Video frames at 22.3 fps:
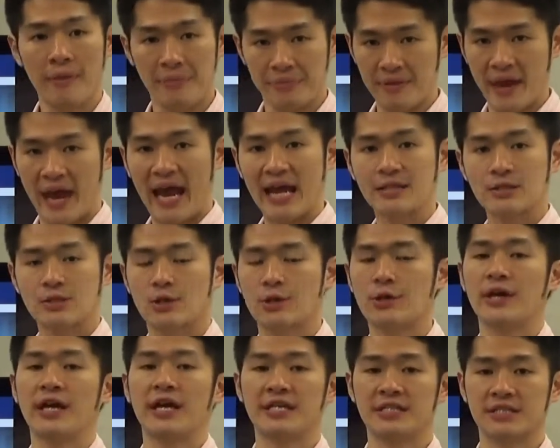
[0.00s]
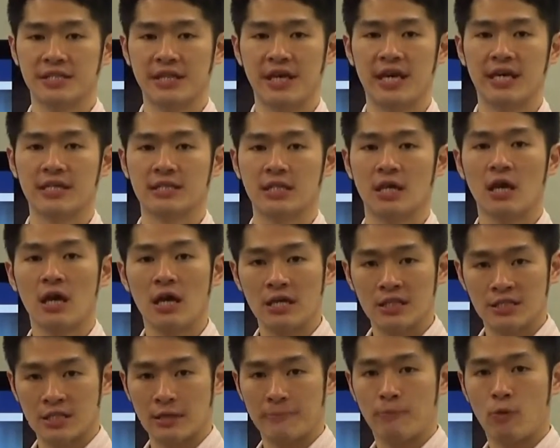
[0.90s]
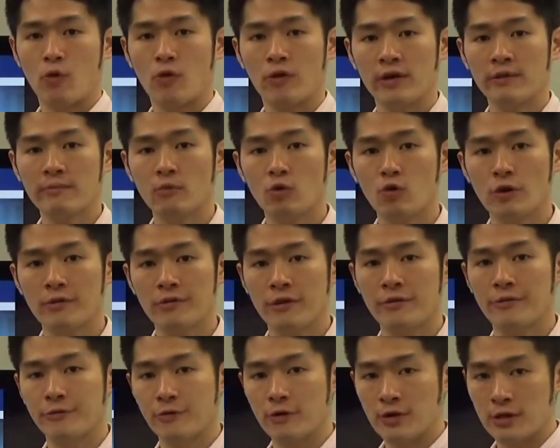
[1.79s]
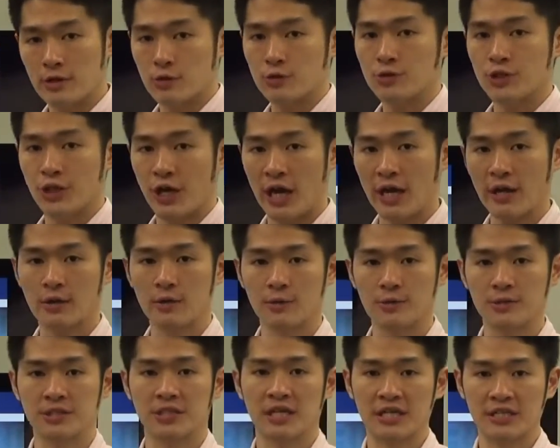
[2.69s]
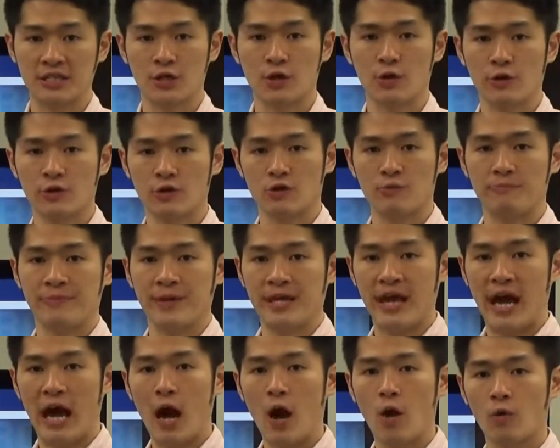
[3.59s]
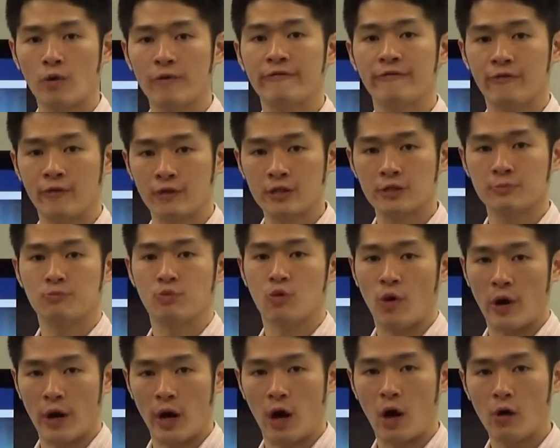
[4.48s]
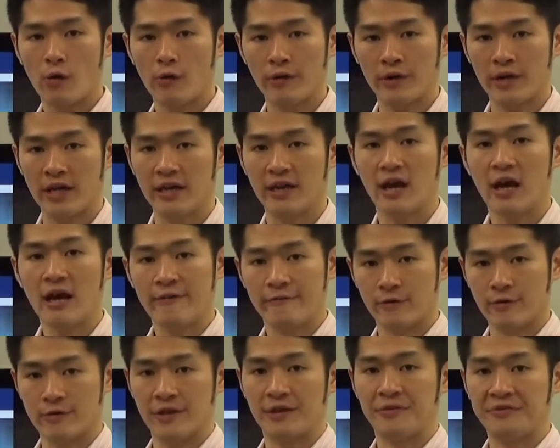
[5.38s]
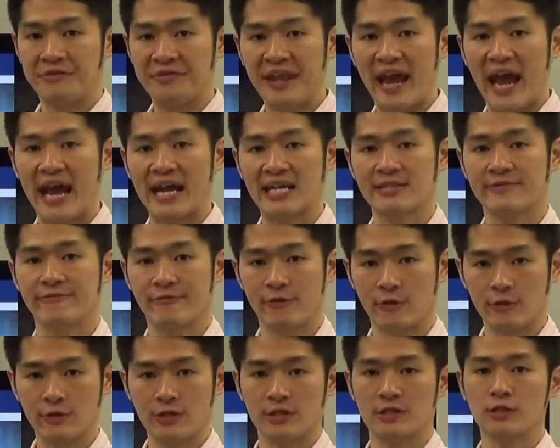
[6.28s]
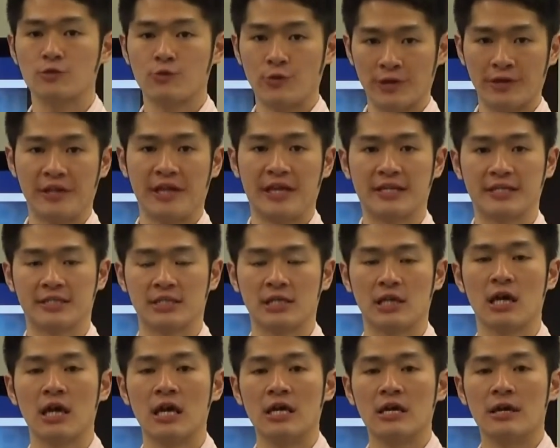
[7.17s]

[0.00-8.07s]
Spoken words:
The answer is yes. Supporting more than 32 channels is going to be our first priority for the next version's release.